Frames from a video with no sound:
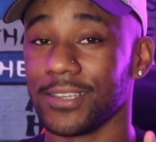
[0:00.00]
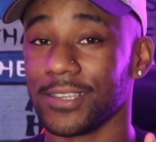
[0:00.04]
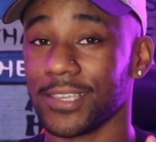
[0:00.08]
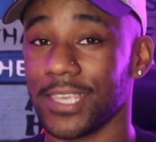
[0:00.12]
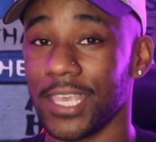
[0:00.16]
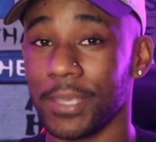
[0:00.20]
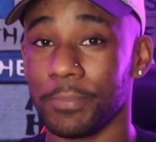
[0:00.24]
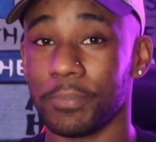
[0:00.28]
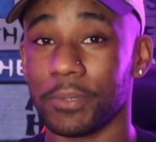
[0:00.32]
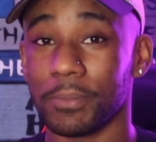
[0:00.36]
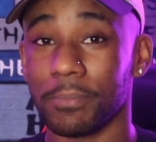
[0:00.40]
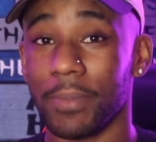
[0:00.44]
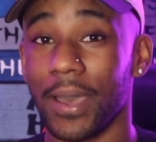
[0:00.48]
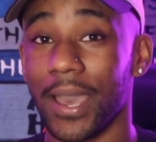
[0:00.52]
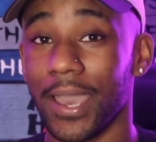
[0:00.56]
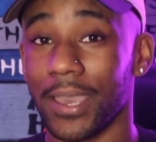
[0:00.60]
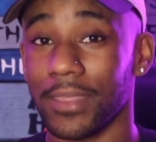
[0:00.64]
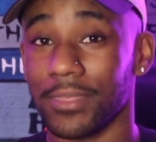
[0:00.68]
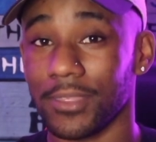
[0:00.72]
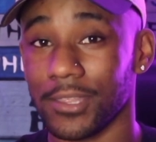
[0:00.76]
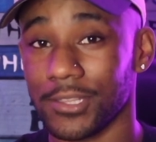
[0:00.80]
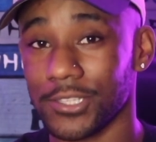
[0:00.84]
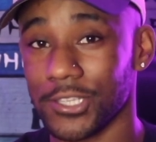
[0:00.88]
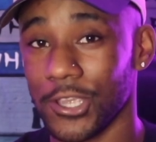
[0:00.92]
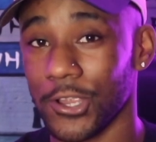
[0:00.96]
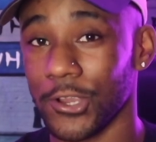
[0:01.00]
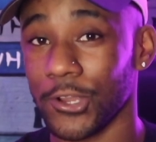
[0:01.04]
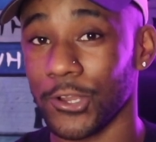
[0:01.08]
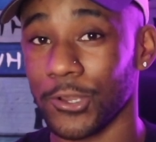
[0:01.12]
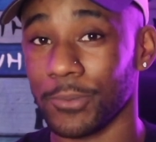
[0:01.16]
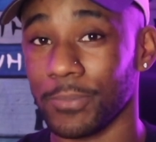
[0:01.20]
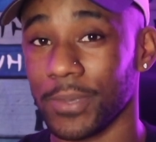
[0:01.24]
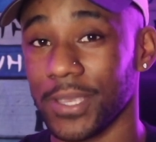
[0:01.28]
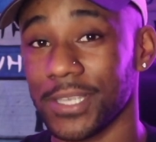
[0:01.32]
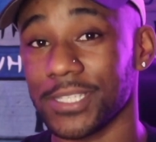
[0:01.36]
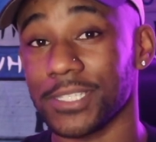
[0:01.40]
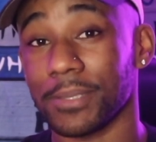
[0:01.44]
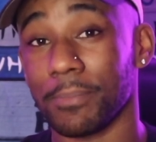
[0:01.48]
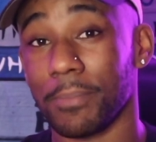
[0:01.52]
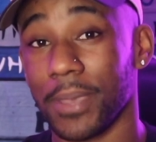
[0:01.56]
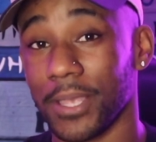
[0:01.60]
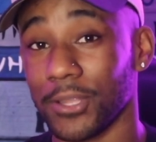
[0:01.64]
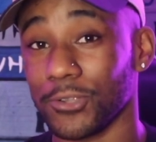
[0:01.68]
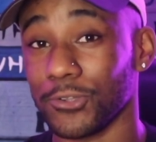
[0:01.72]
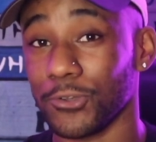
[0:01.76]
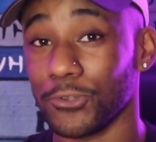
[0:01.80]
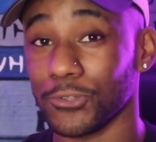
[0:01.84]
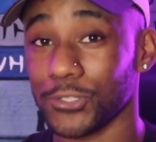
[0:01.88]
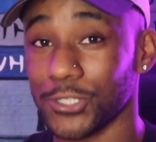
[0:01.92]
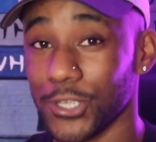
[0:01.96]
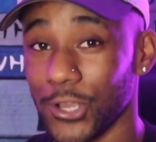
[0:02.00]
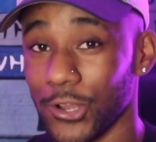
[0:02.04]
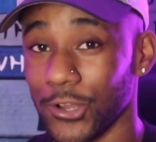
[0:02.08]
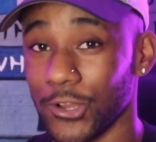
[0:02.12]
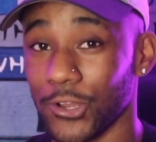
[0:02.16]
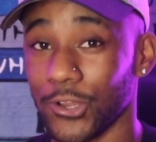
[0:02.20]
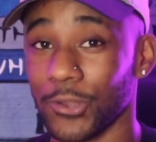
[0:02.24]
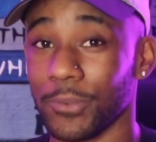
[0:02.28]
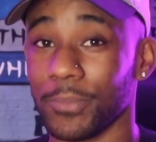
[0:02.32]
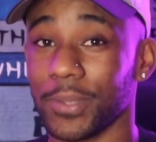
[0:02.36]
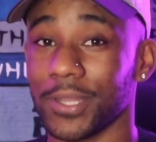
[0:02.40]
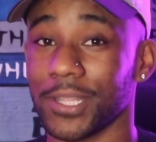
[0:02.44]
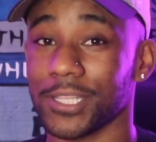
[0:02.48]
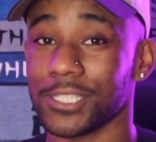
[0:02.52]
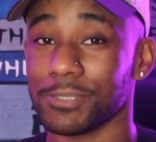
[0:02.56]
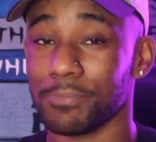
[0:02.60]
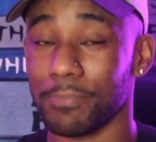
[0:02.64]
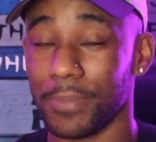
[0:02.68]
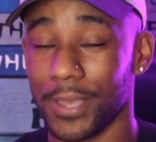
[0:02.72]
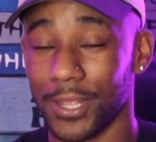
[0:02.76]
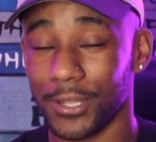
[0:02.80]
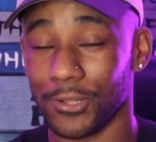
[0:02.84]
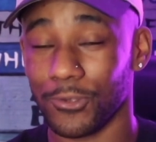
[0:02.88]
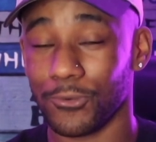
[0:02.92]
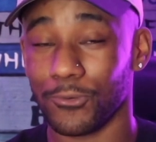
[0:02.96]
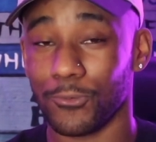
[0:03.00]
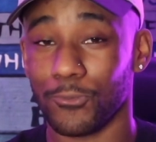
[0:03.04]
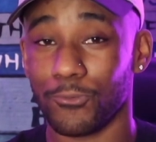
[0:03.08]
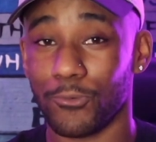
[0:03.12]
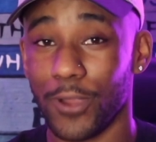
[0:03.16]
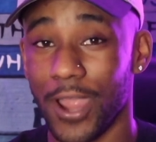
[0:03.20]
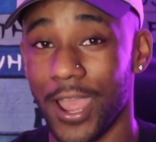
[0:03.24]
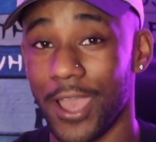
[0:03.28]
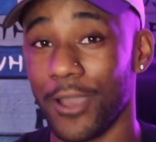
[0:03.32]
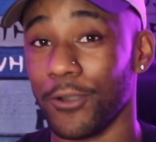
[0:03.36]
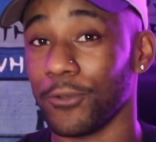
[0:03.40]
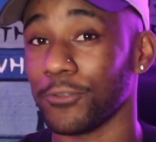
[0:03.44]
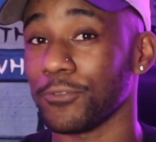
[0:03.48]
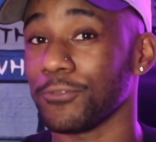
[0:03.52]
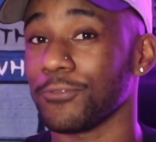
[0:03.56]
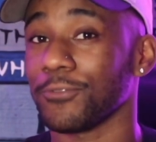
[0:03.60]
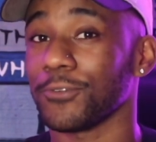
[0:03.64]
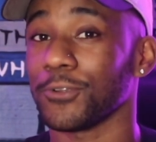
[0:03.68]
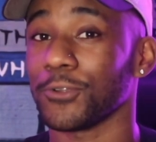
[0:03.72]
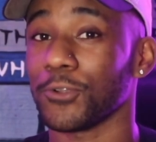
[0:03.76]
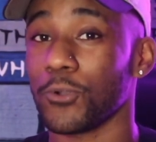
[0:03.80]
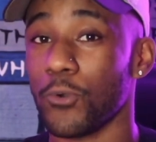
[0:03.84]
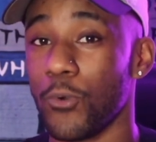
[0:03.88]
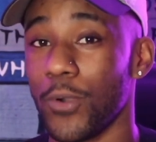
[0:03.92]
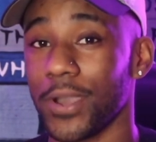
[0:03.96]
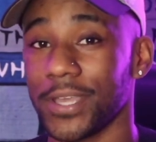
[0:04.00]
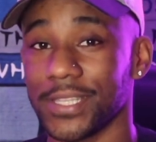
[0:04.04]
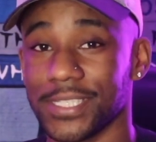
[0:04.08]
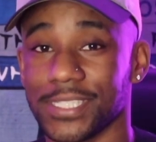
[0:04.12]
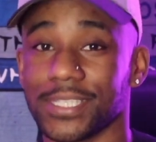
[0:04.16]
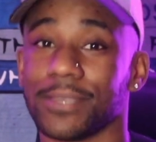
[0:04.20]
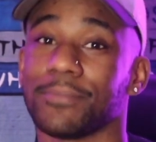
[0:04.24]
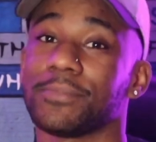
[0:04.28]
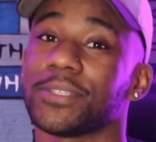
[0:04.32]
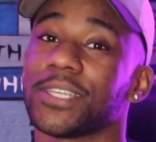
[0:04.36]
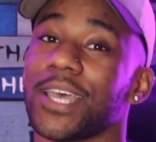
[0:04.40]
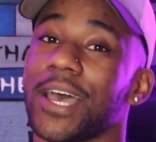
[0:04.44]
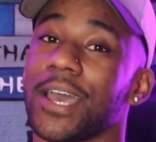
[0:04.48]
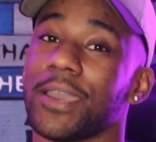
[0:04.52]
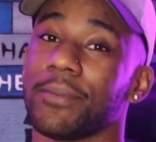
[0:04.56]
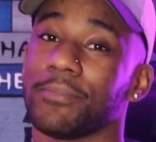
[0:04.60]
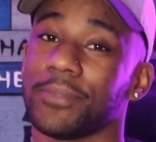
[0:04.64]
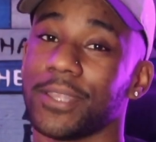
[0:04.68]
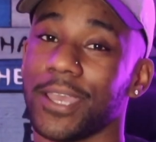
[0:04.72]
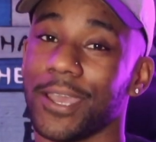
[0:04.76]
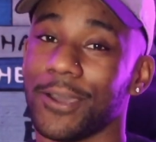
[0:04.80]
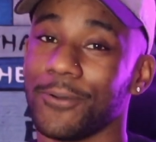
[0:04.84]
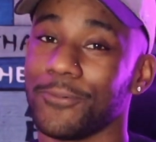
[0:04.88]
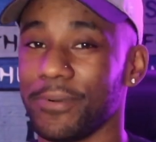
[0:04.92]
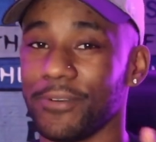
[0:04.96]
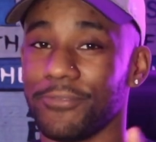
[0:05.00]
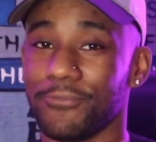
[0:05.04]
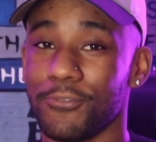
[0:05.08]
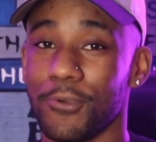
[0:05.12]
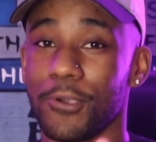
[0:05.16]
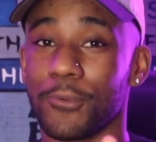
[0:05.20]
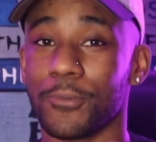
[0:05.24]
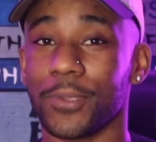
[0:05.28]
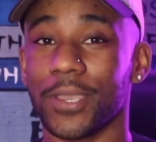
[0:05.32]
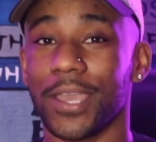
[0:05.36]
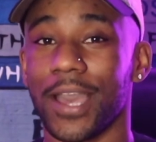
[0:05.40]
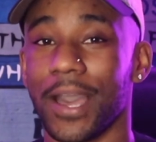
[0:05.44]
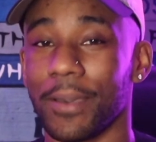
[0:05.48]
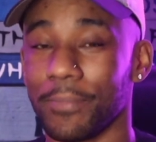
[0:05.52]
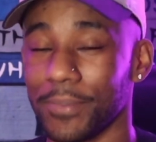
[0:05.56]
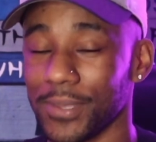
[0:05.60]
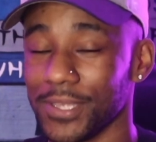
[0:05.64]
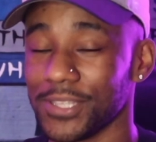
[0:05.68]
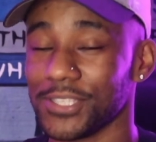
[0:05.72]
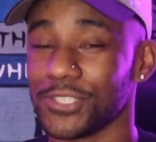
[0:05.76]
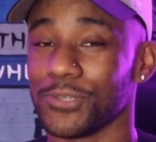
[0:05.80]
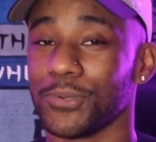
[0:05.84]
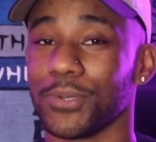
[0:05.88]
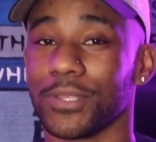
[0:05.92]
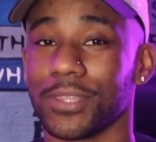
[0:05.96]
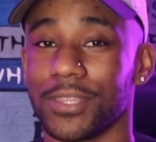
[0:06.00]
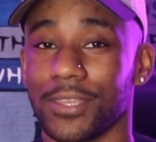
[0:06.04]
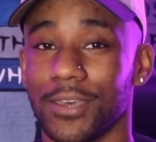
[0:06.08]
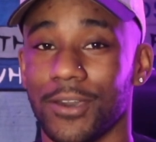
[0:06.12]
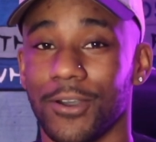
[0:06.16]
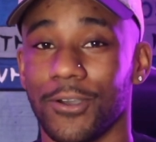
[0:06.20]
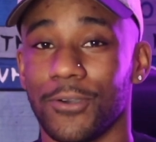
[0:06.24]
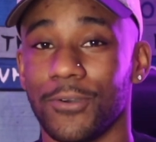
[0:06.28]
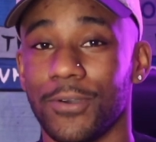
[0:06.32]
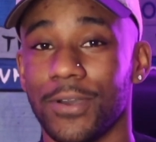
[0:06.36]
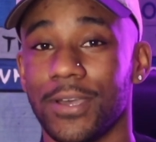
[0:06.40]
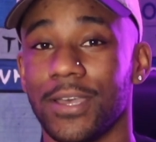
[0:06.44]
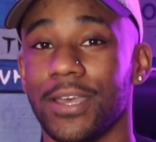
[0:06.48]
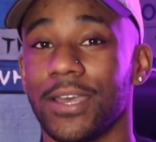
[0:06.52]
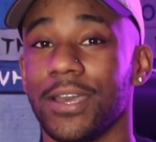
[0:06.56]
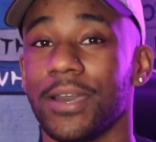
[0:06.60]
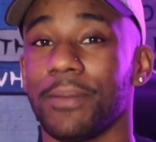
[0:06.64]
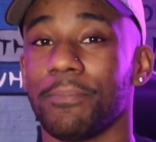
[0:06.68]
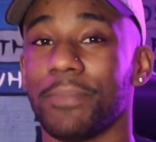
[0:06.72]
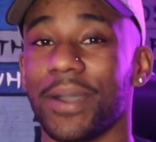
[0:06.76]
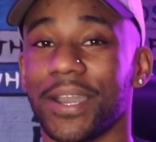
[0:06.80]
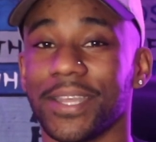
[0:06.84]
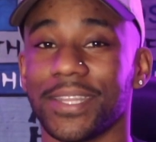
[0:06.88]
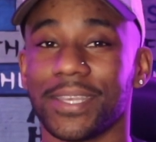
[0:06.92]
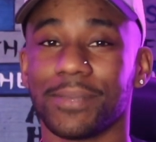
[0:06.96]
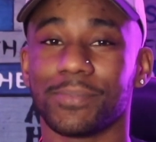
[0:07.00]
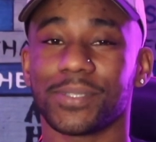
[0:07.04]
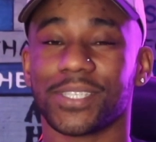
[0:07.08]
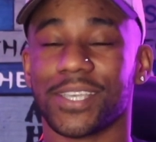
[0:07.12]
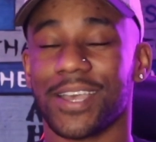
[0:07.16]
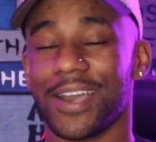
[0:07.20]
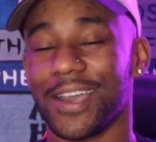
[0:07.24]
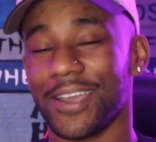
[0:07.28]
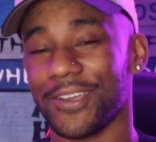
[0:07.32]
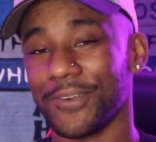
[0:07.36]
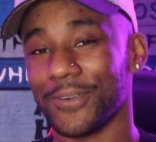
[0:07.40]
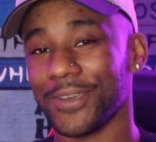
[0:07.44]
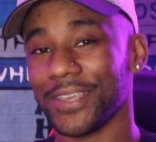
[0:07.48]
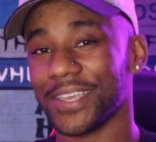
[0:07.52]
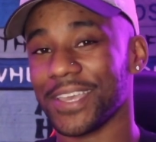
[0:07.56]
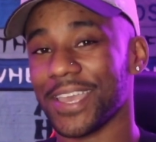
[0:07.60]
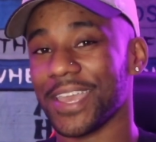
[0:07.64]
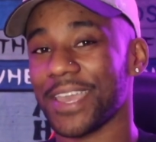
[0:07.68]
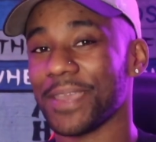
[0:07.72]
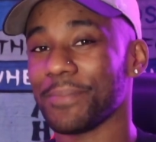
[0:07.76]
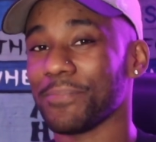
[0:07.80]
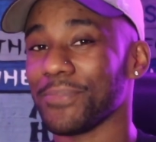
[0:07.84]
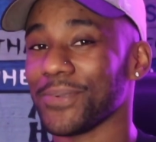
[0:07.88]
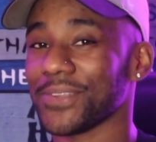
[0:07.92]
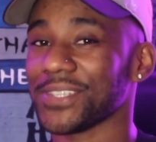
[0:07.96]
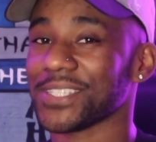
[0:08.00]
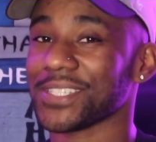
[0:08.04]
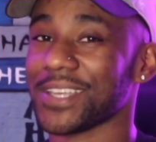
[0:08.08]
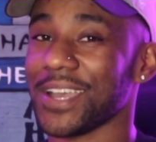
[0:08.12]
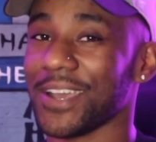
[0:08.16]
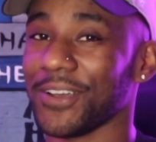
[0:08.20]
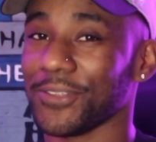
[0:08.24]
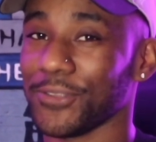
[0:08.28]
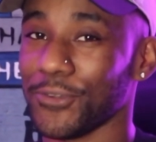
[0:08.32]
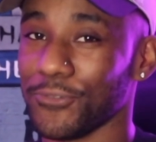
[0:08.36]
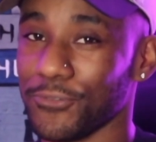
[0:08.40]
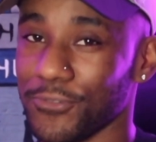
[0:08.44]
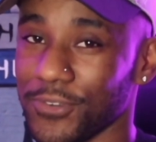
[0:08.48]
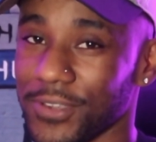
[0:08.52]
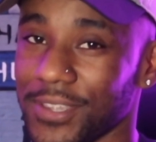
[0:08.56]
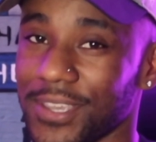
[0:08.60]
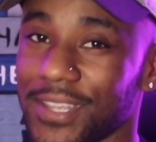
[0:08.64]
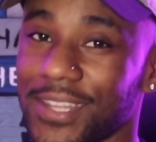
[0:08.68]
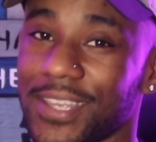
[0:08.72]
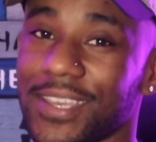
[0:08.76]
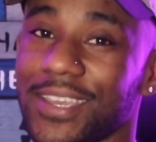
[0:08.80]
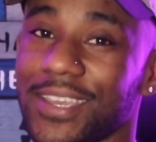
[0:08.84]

keep in mind, the term is a medical term and it's been around for quite some time now. Before we hop into it though, my name's Kyle, aka Prince Kyle, don't forget